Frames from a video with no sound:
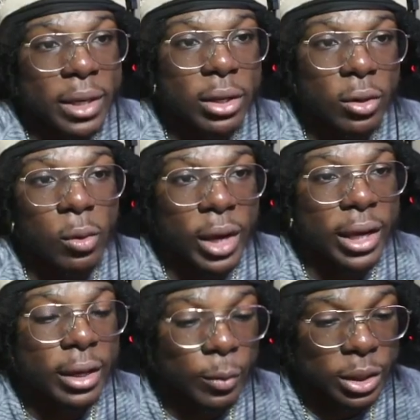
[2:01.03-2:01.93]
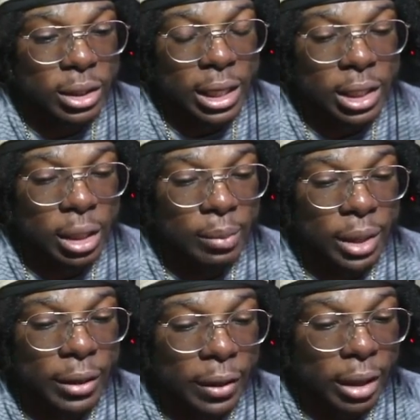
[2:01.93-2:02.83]
your way, which is actually a
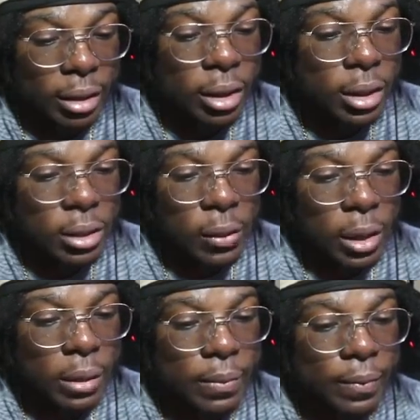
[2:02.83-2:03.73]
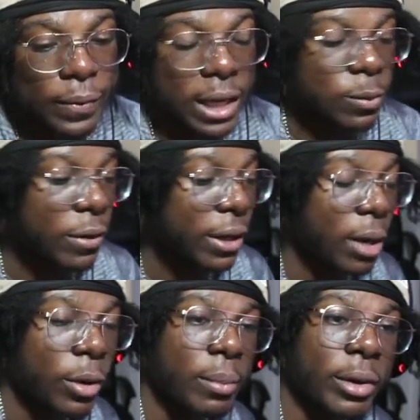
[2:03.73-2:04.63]
big thing. So that's one thing I
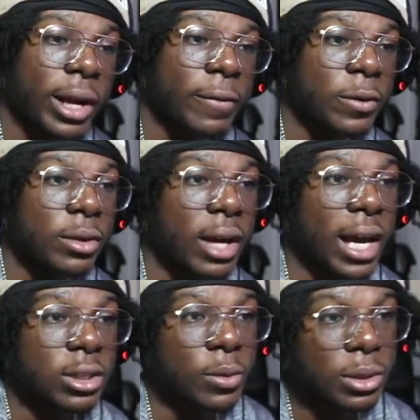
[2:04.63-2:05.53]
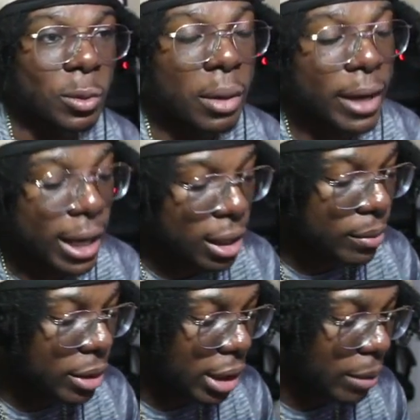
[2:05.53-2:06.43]
want to point out for you guys. Always sort it by
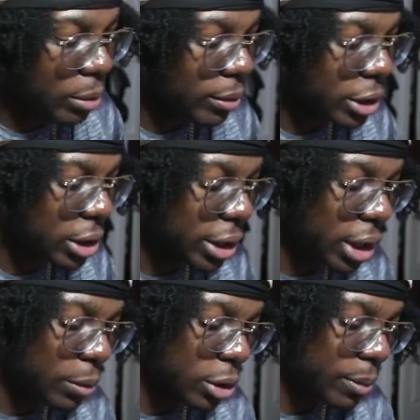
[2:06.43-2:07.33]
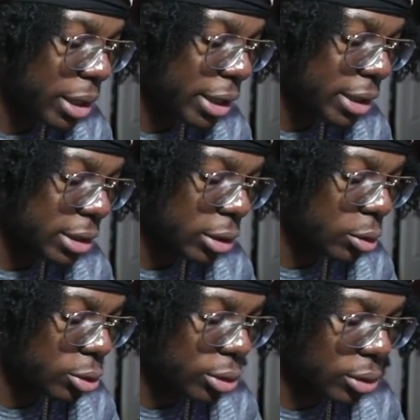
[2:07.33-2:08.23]
element, and probably just to keep your sparkings and
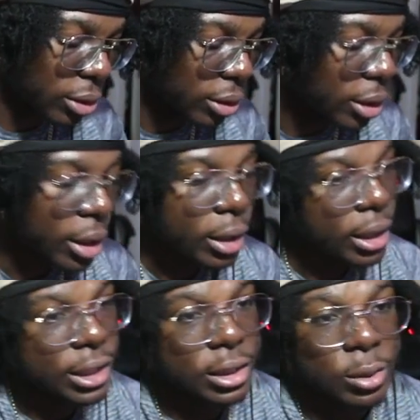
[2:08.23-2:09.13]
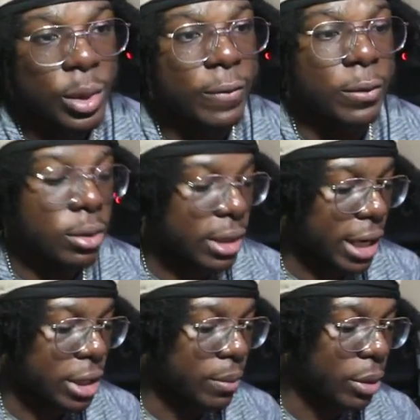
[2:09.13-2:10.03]
ultras on, easiest way for you to
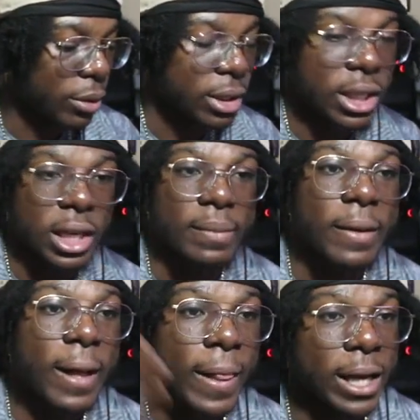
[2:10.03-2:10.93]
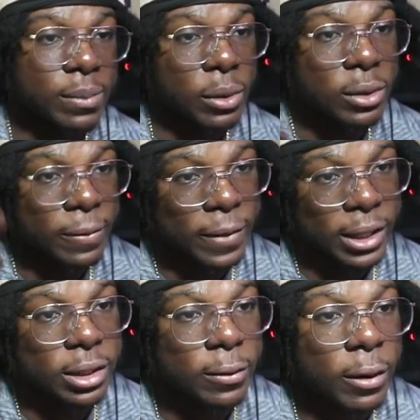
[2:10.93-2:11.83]
actually build the team that is most
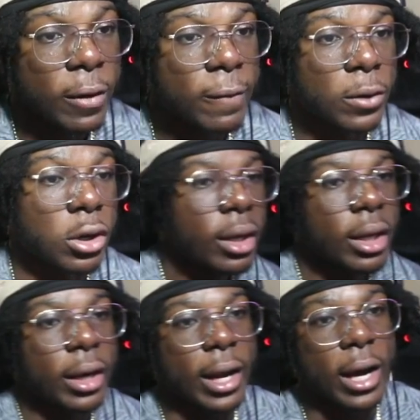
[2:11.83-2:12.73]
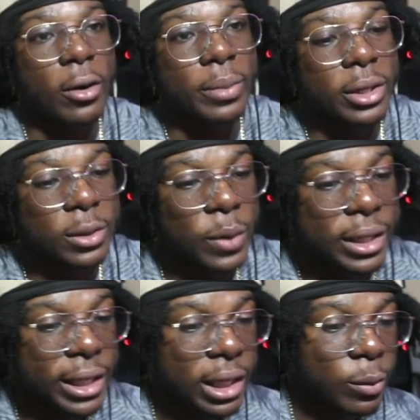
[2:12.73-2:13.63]
effective for you. Now, because we're
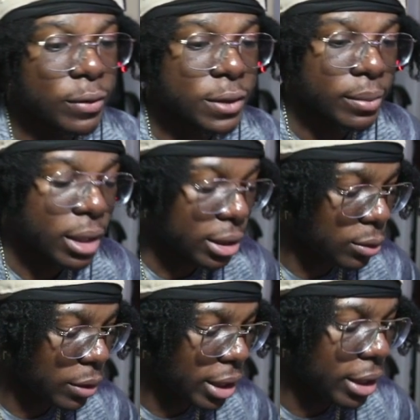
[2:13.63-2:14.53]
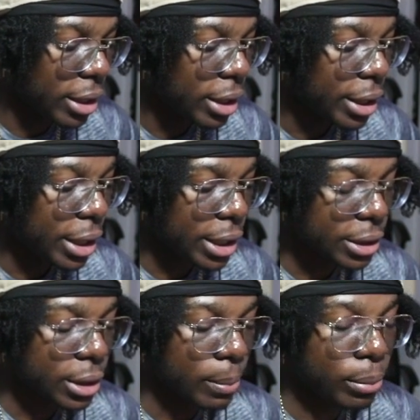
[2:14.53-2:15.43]
dealing with ZAMASU here, he's
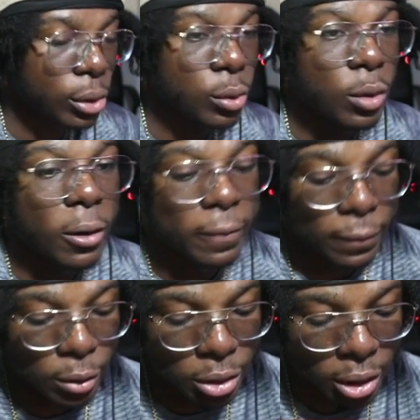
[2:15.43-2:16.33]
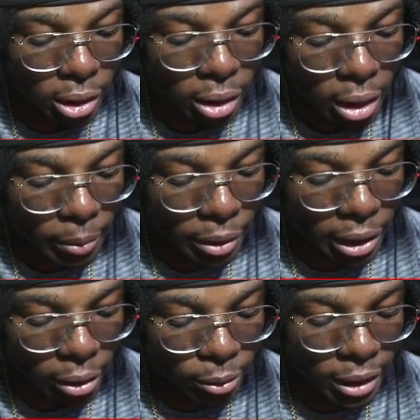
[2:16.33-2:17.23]
the blue on future, but he
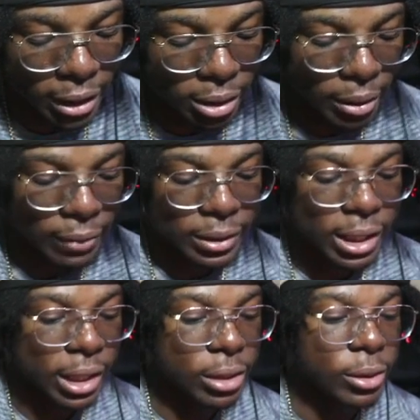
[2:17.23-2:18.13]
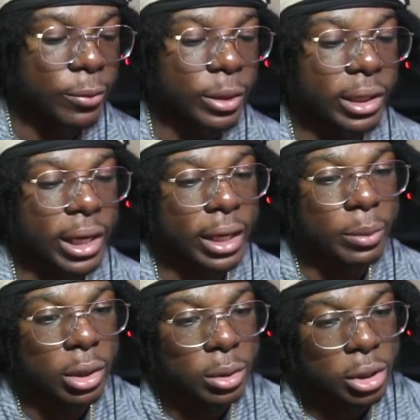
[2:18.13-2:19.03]
also has some other tags. So if we look at him, you
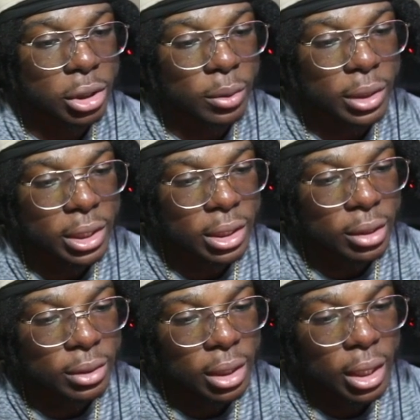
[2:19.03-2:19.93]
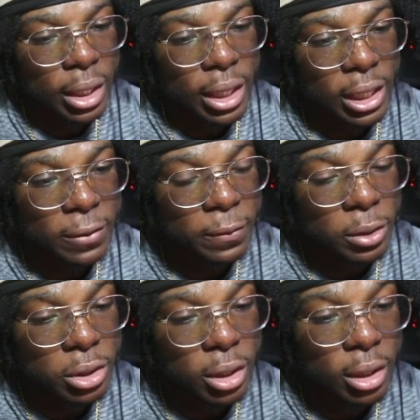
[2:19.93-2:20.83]
go to show details. He has
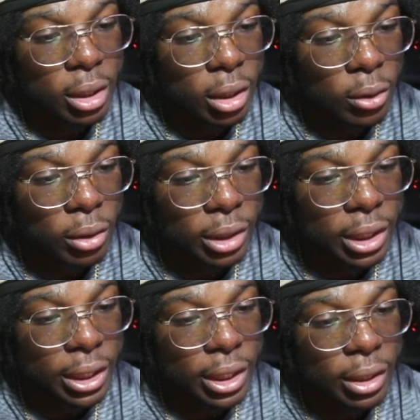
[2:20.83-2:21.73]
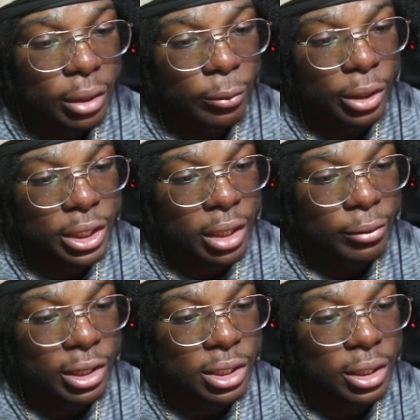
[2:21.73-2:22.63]
future, god key,
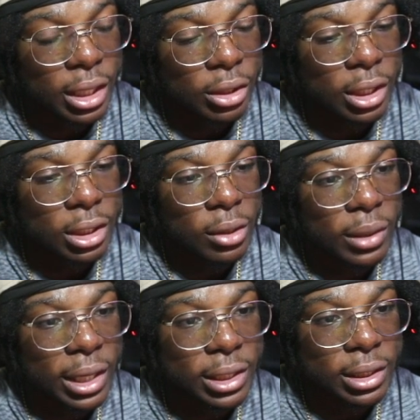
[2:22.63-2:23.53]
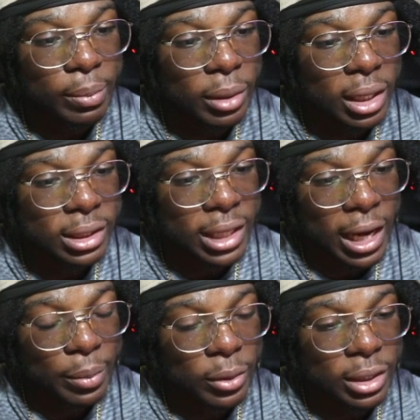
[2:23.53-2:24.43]
regeneration, and you need to know that he's the blast
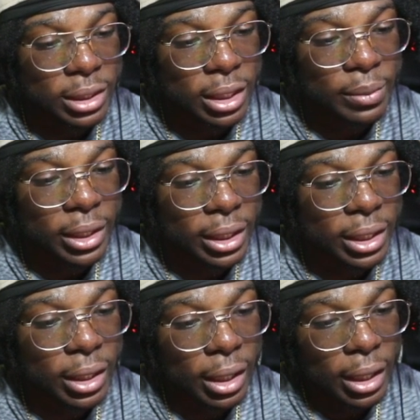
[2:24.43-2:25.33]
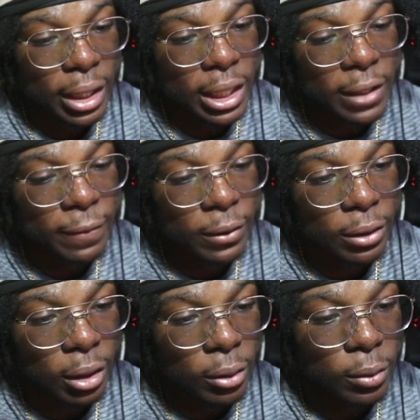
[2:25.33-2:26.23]
type on his Z ability, even
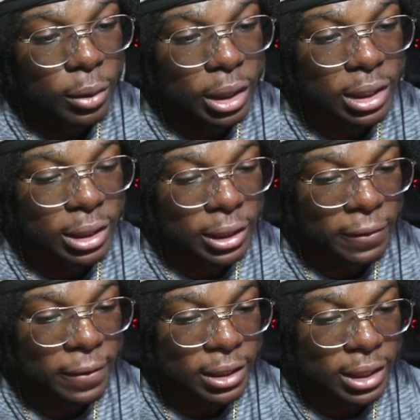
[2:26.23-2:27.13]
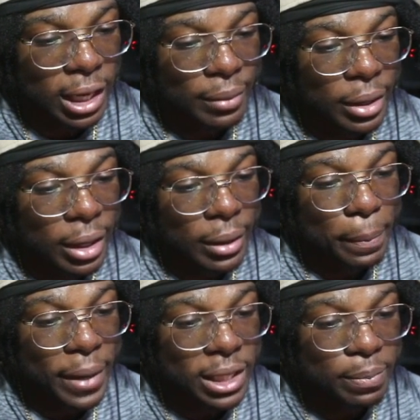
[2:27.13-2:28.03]
though he's a defense type.
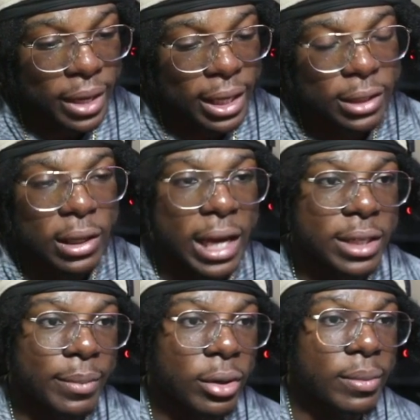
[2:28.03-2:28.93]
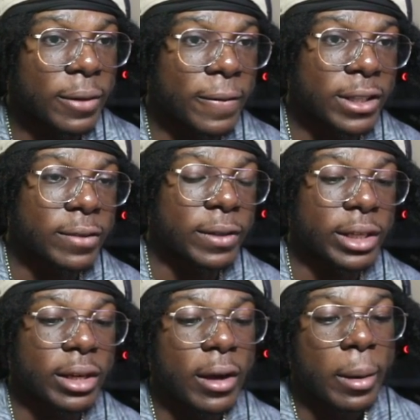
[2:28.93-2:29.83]
Best bet is to actually build him
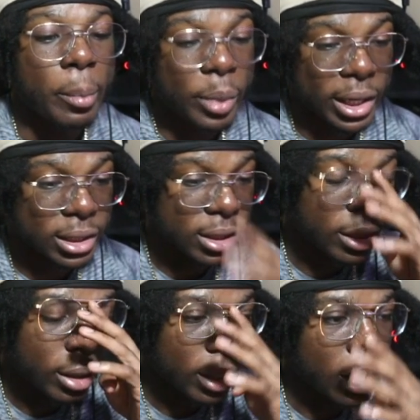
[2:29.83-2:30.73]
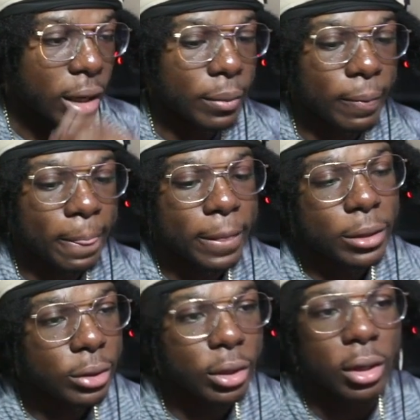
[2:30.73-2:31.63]
defensively, but
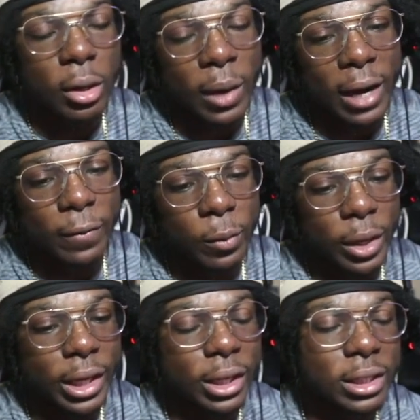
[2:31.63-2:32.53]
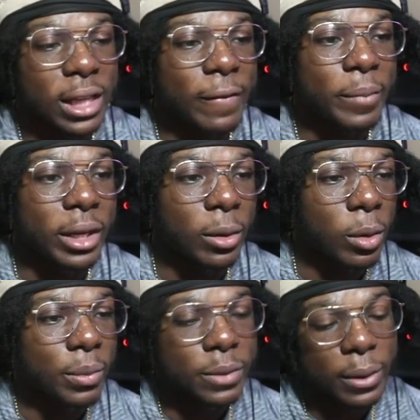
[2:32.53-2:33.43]
you can go either way. He doesn't have many
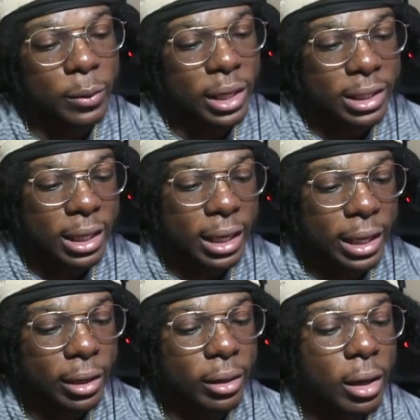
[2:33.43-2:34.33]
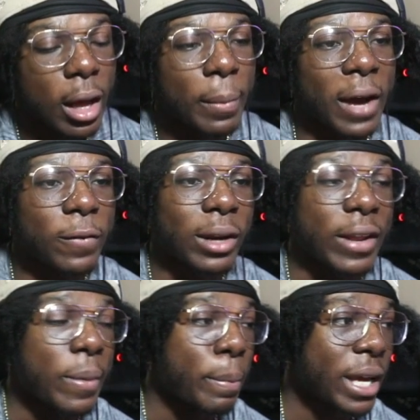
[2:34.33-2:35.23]
equipments, but we'll get to that later. But I feel like
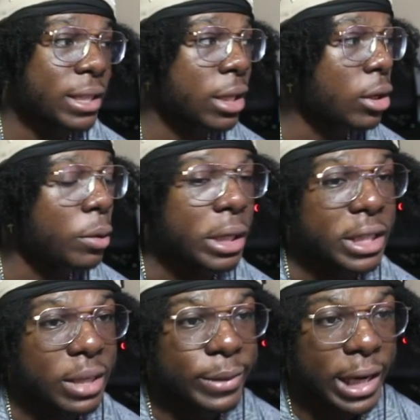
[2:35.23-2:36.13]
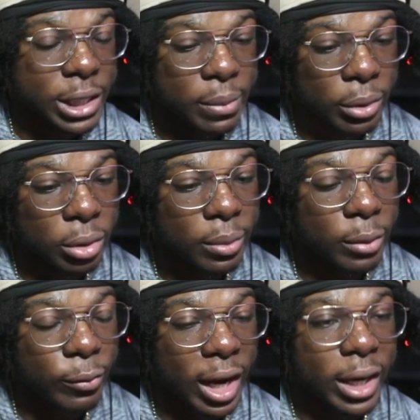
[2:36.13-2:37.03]
the best and only team to actually build him on
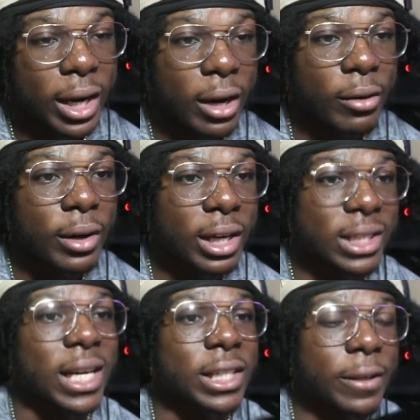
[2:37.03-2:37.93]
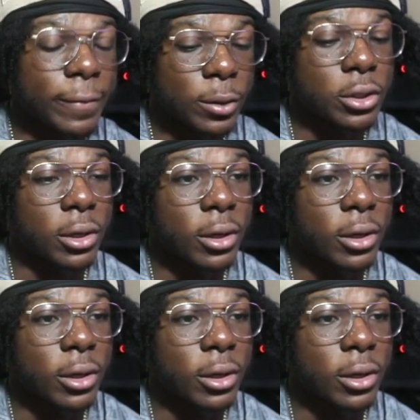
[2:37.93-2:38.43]
right now is actually Future.